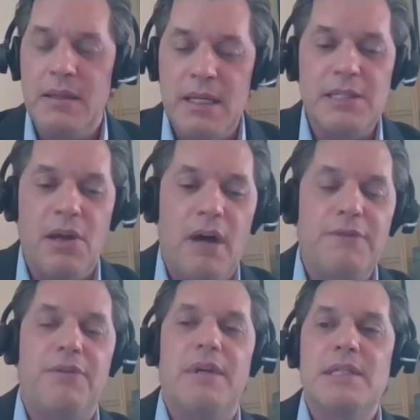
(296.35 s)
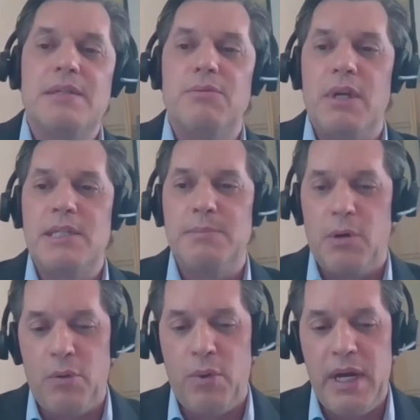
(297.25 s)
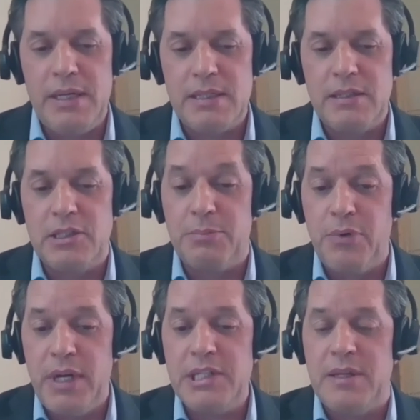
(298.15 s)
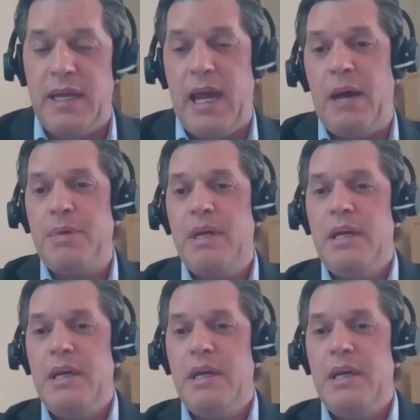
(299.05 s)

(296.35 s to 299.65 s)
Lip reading: this conference will explore ways to bridge the gap